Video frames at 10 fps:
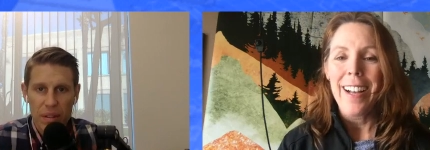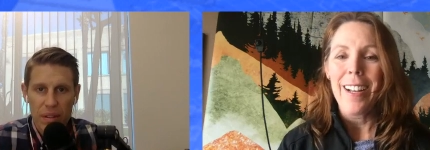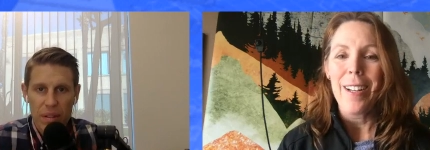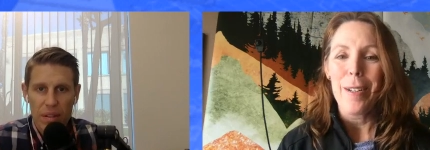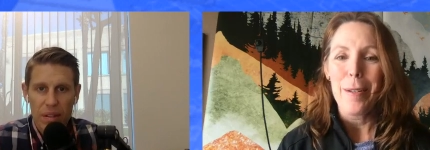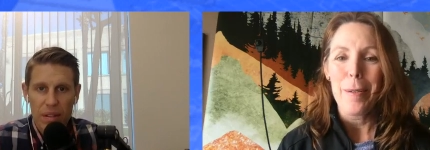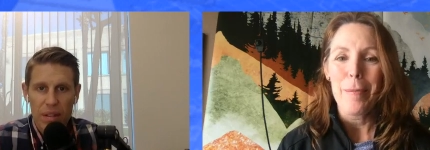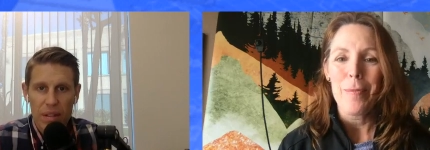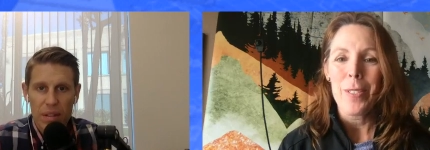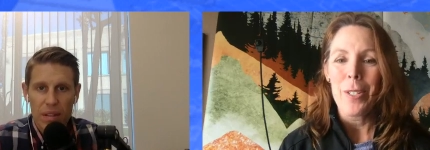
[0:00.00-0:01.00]

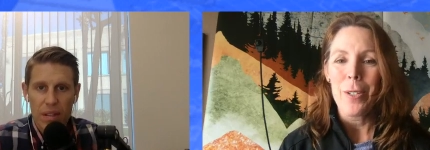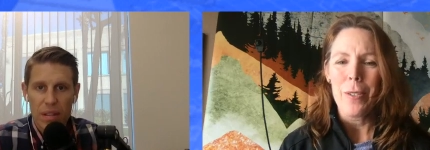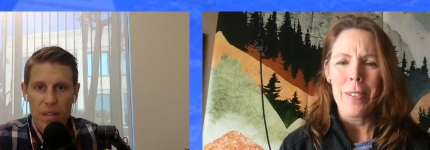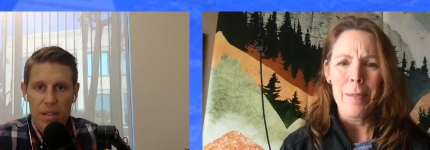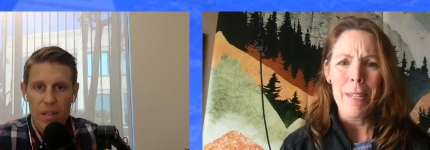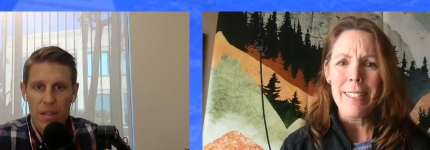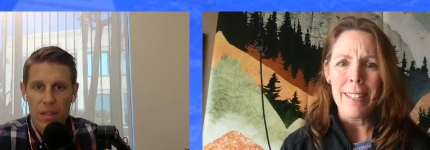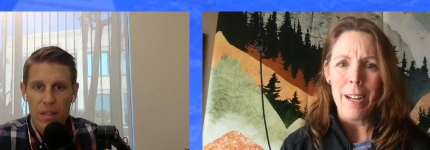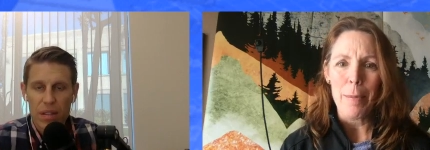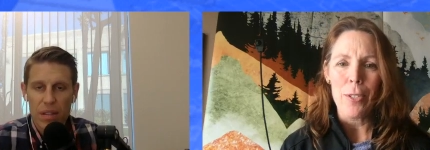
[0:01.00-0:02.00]
Speaker 1: Um, you know, an
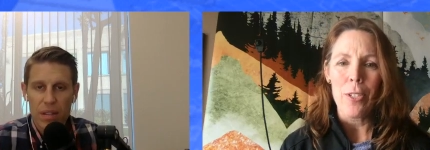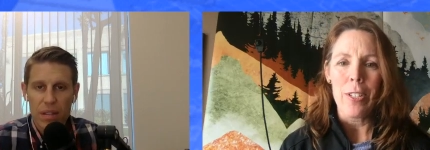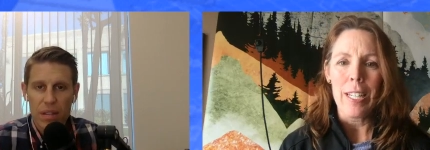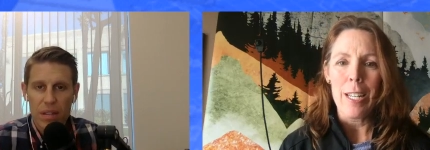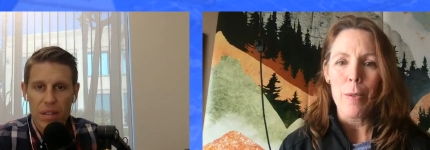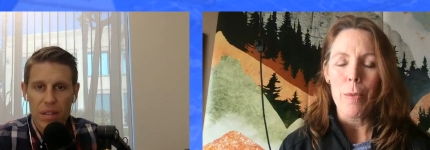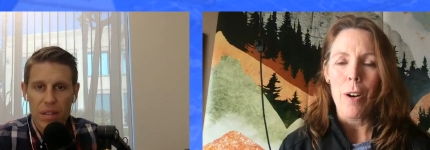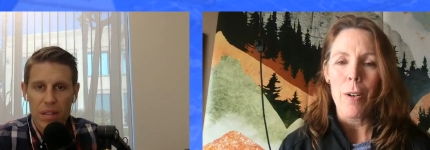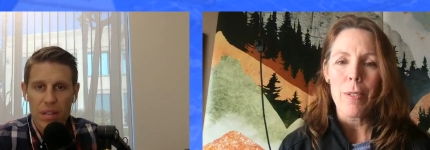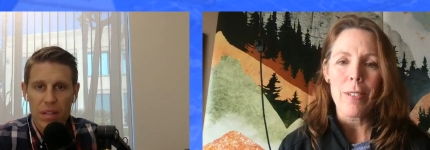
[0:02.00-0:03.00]
amazing opportunity. We're
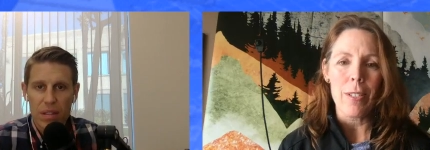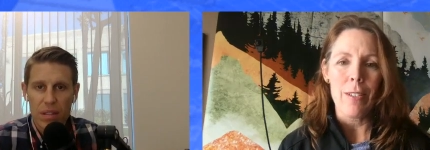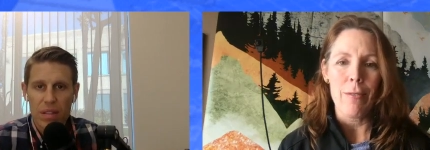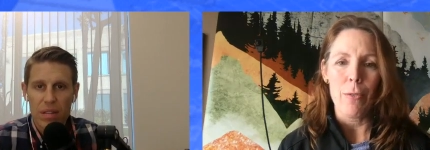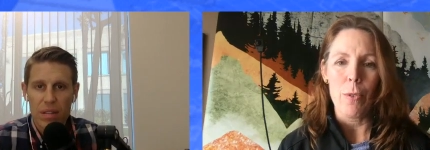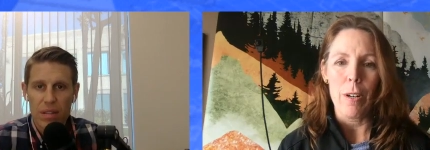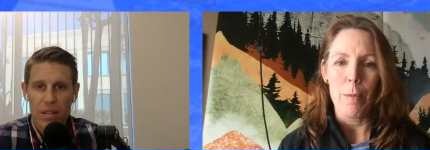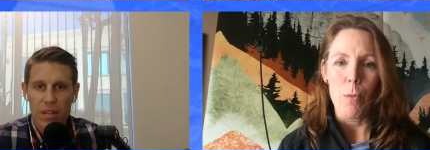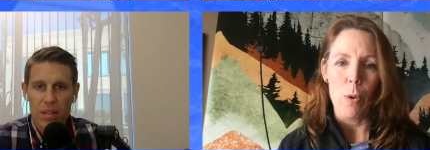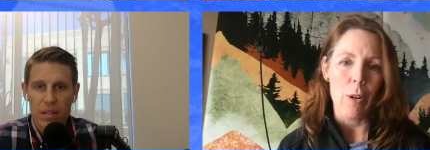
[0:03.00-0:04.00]
always looking for
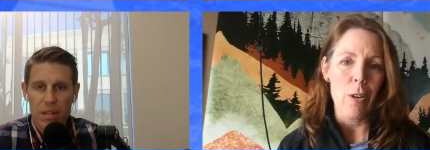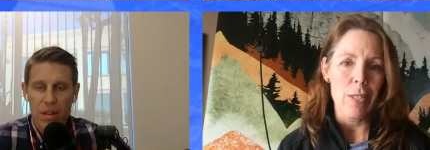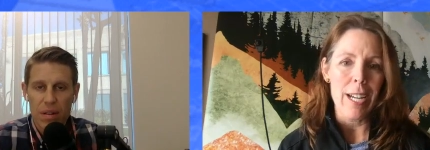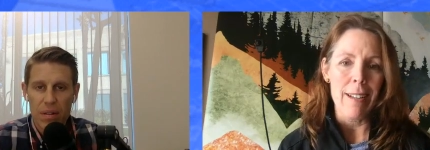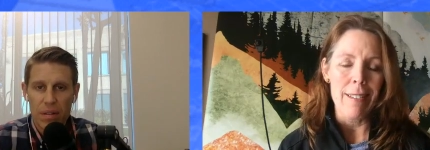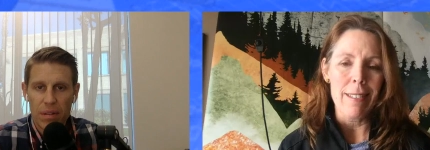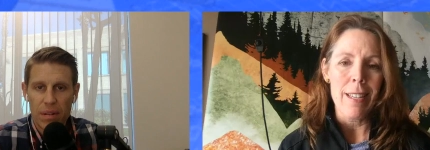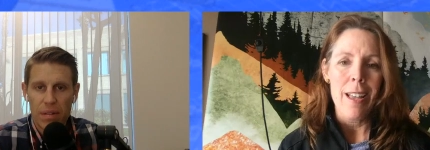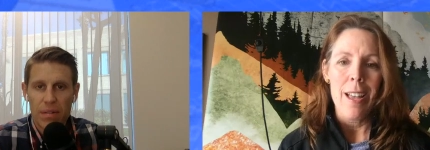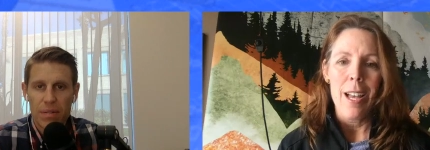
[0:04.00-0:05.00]
more hotels.
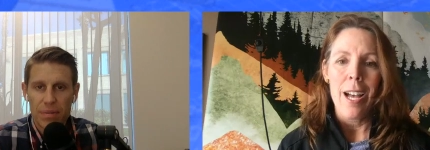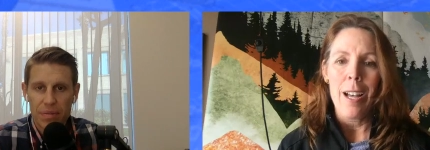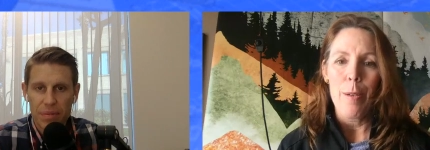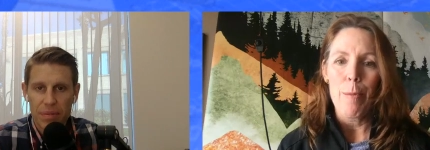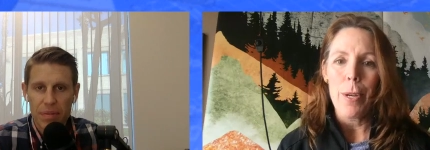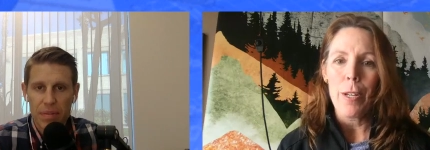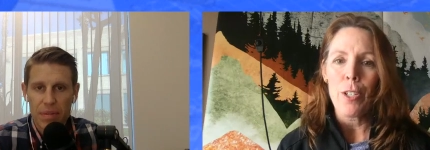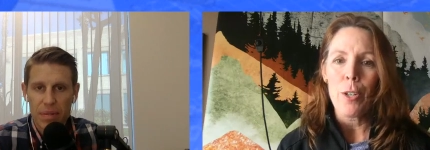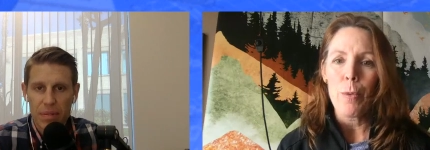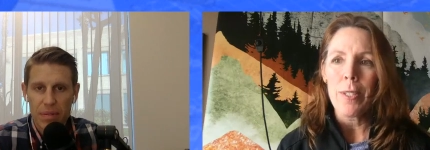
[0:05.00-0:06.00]
Um, but you
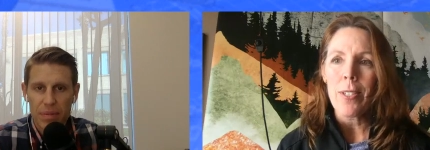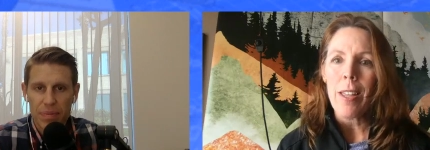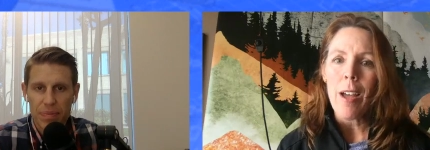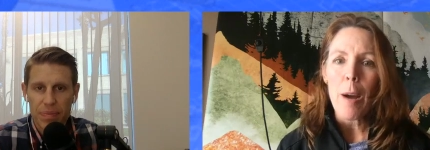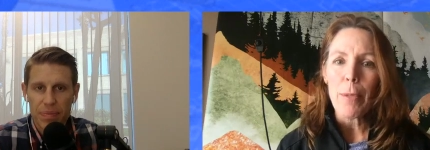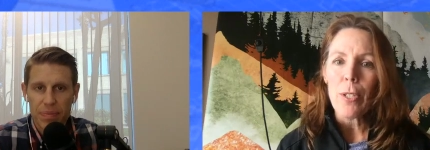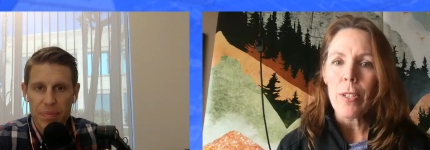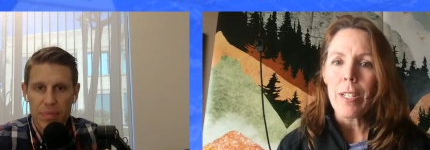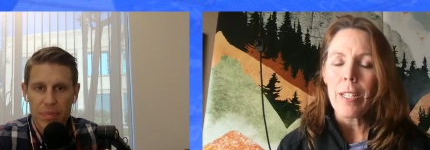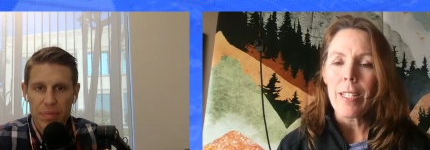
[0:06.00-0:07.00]
know, we saw the
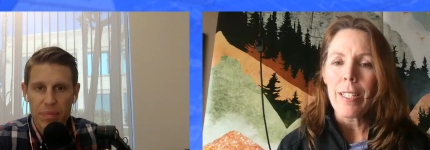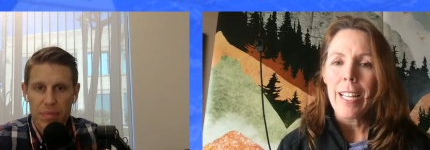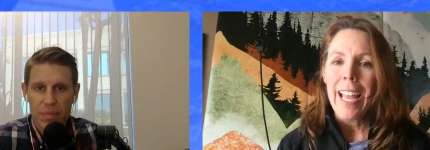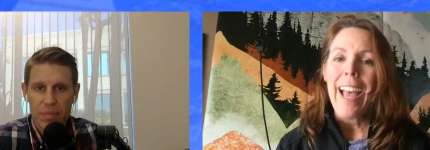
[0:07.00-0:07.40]
opportunity.